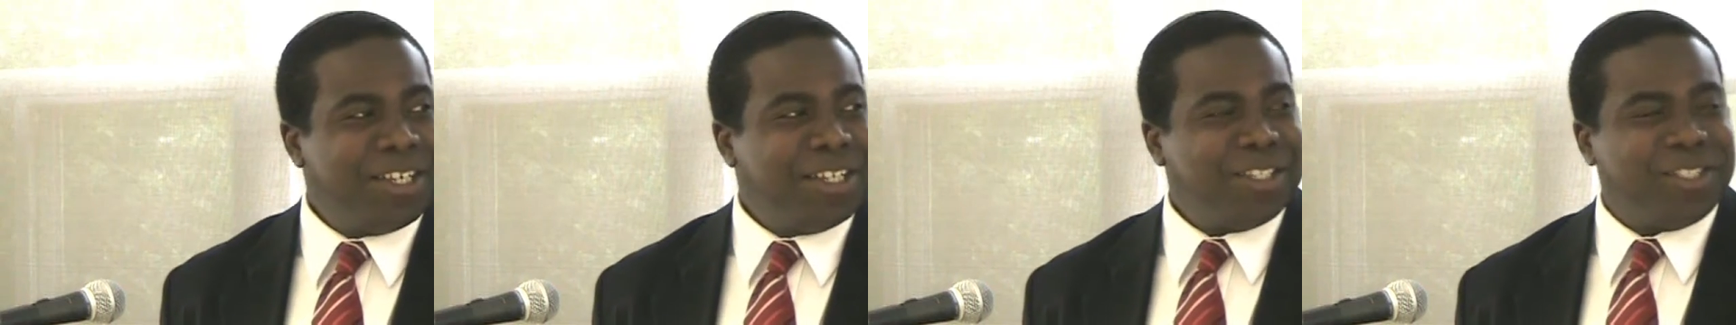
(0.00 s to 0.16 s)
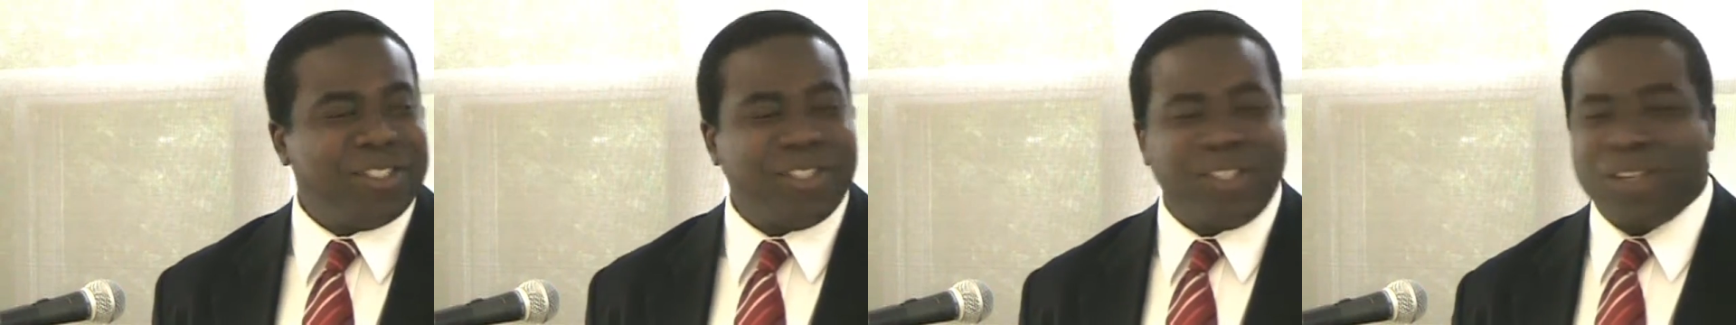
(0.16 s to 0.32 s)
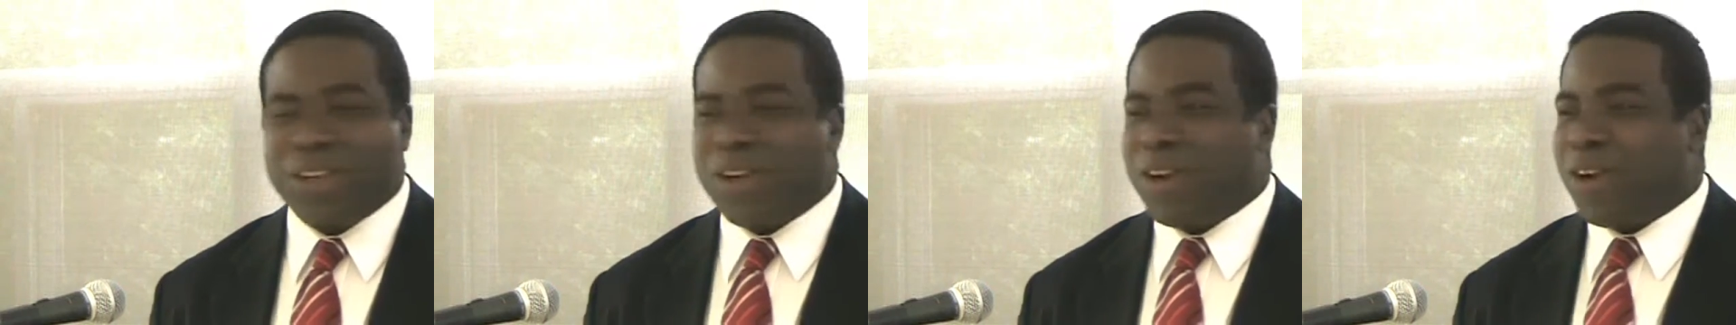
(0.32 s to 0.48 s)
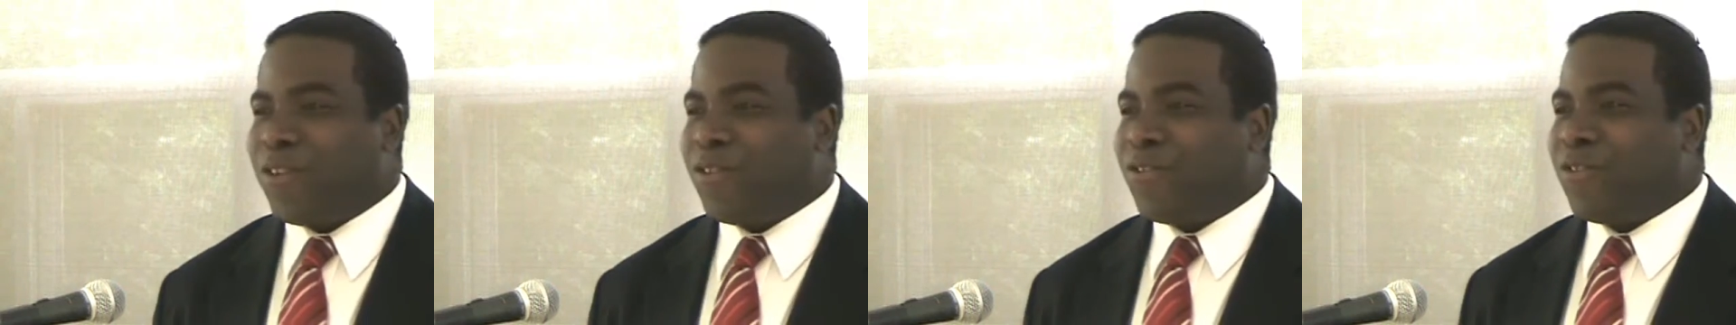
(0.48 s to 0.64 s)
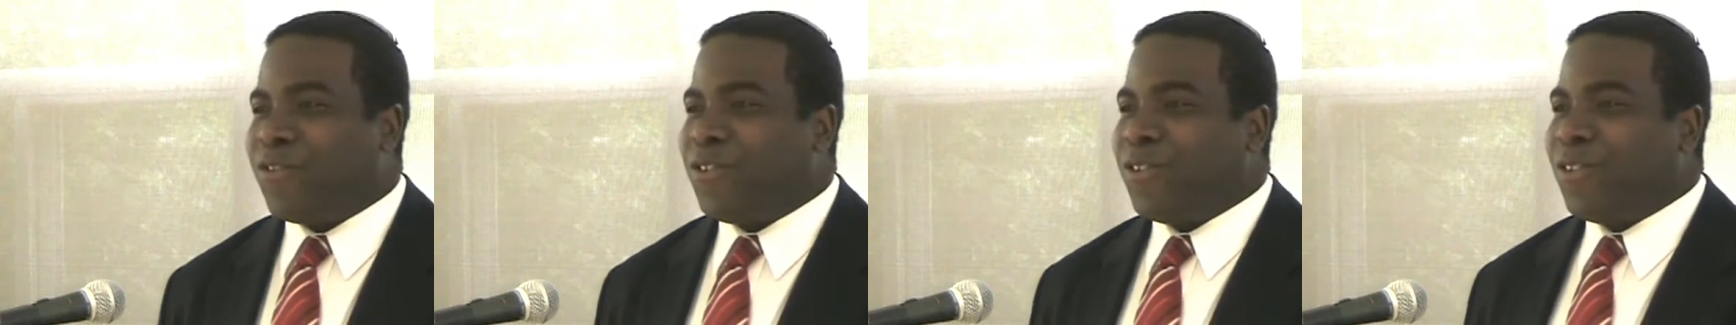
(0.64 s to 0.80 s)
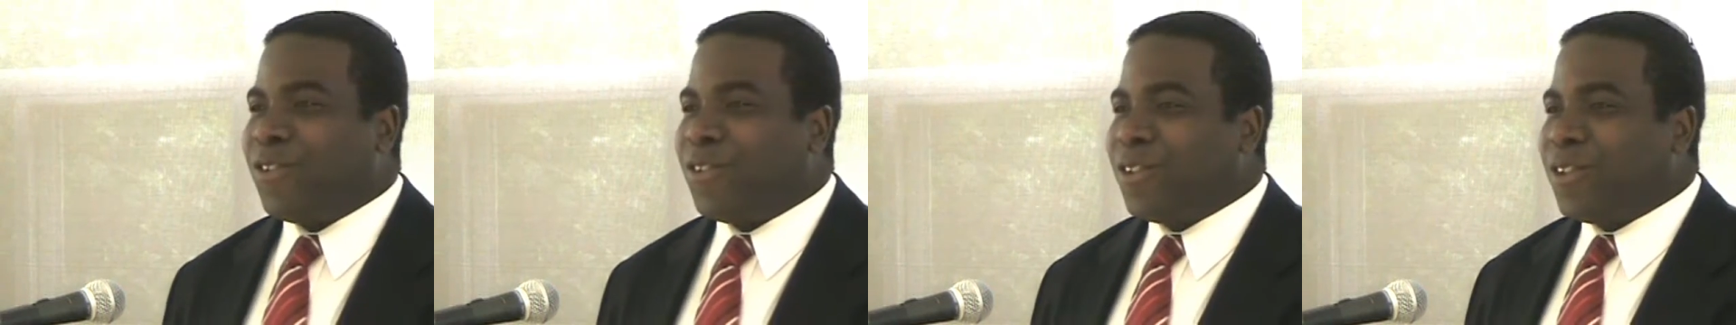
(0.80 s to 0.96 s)
So there are,
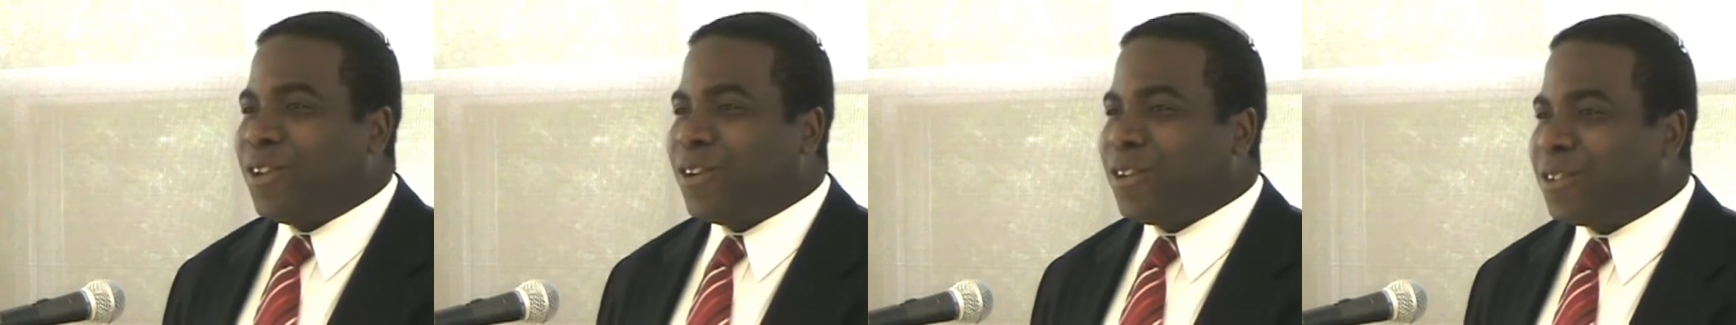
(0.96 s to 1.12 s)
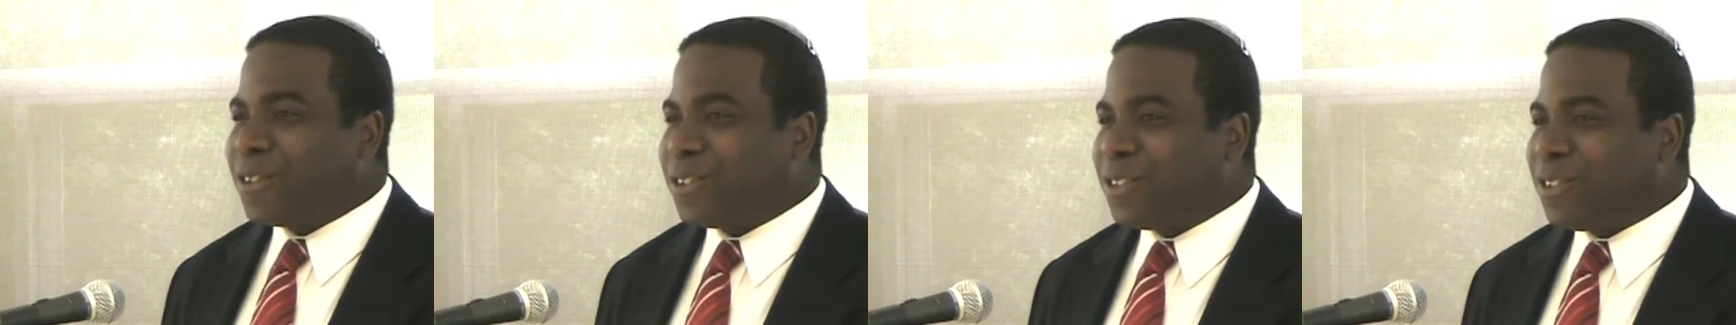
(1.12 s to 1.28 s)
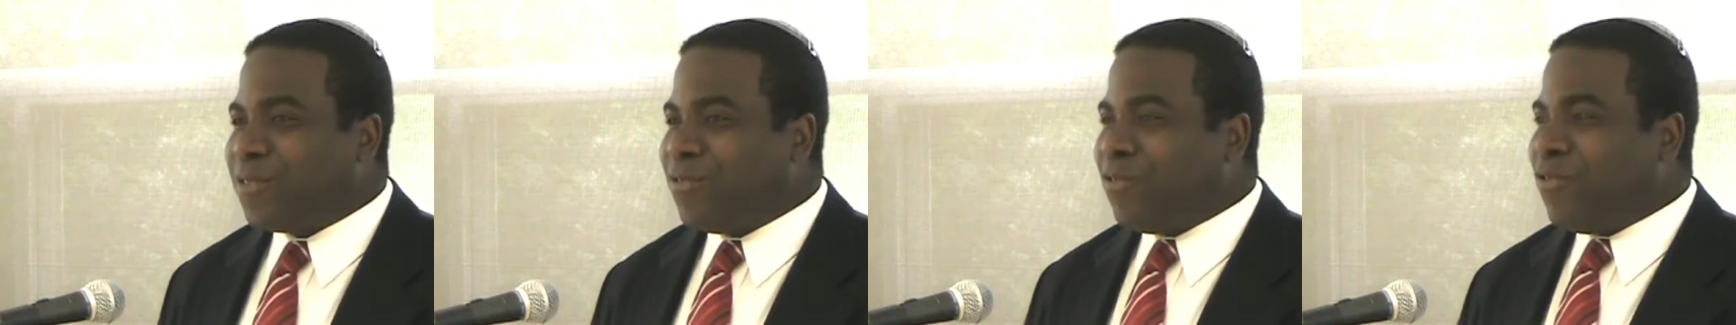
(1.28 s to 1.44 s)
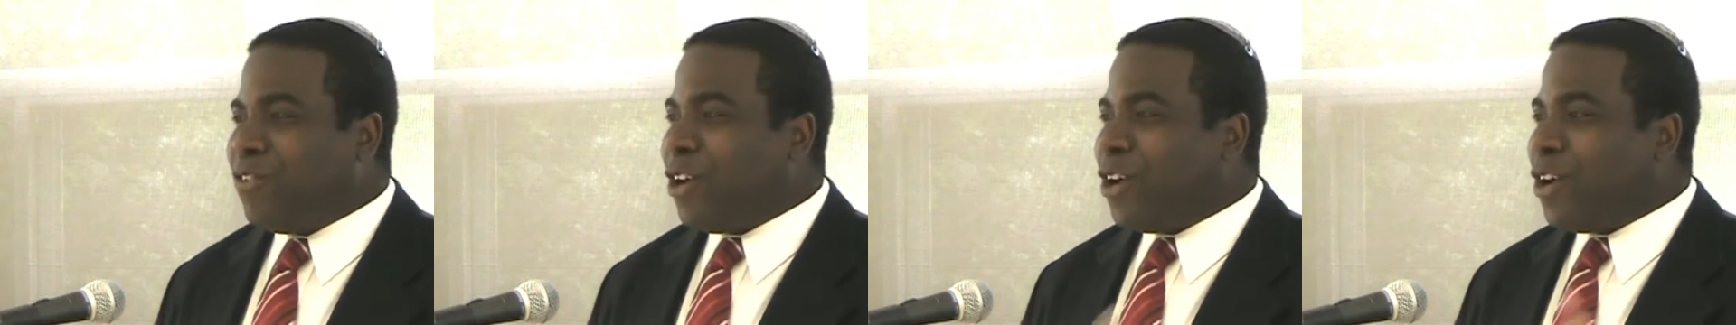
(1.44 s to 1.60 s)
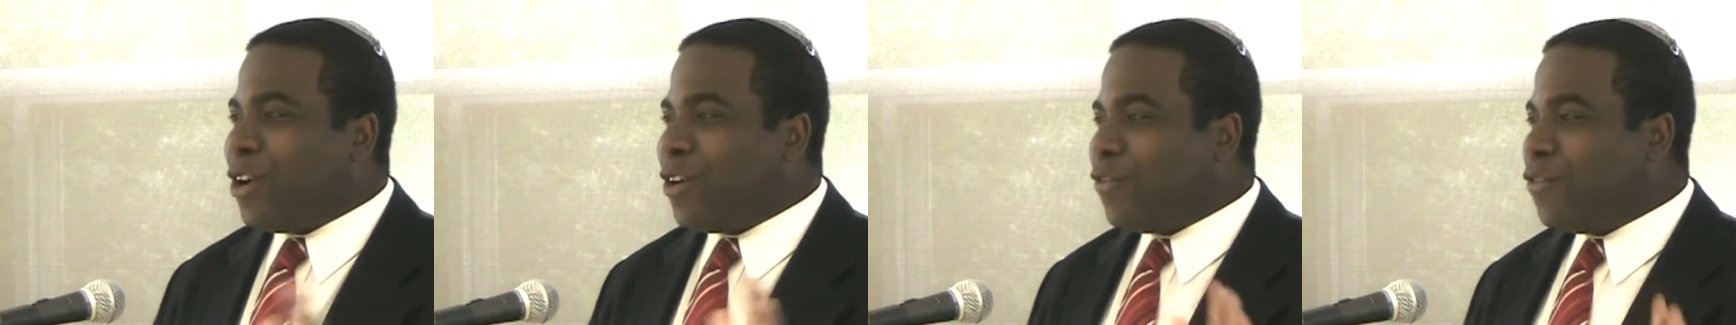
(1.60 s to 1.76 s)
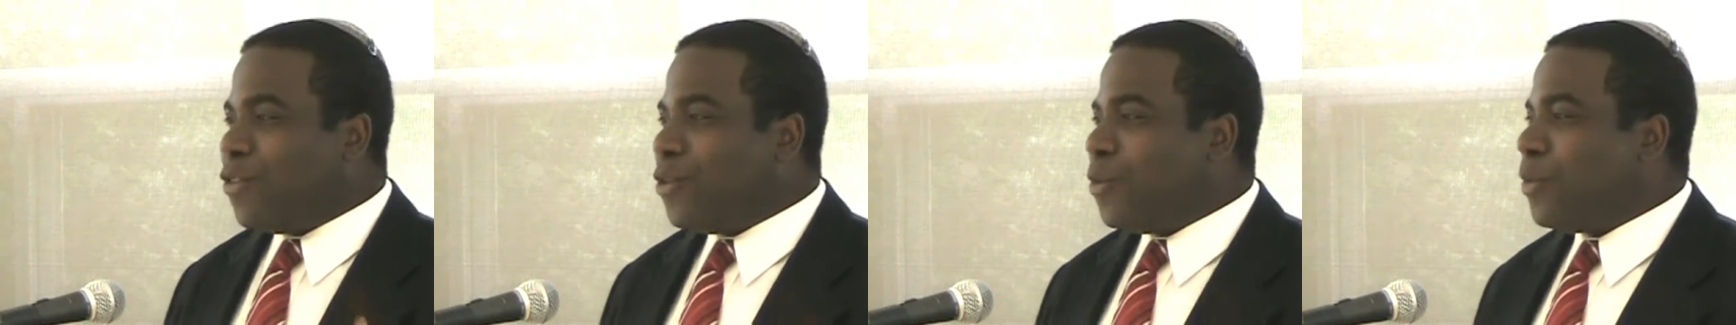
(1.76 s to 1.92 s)
few, there are
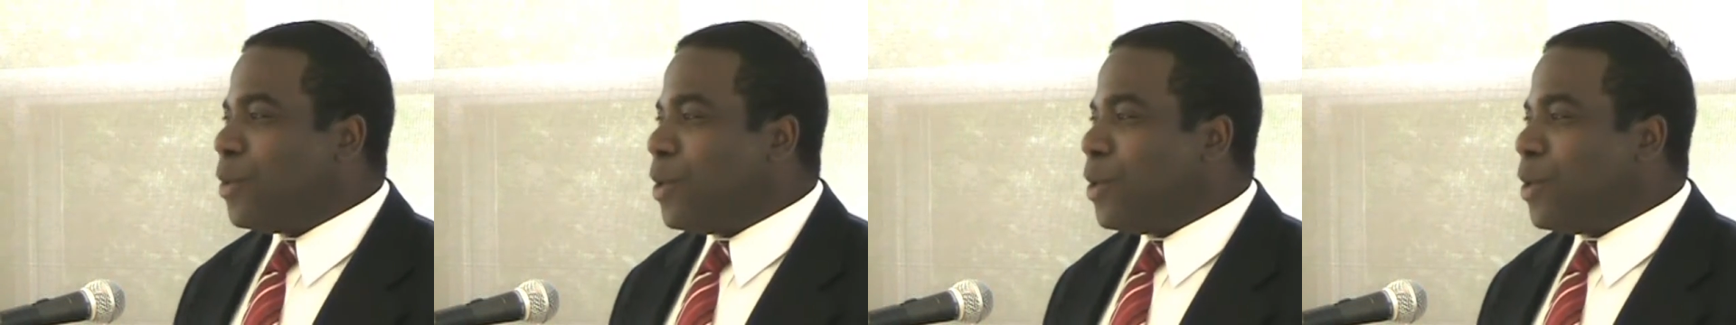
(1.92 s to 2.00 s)
very few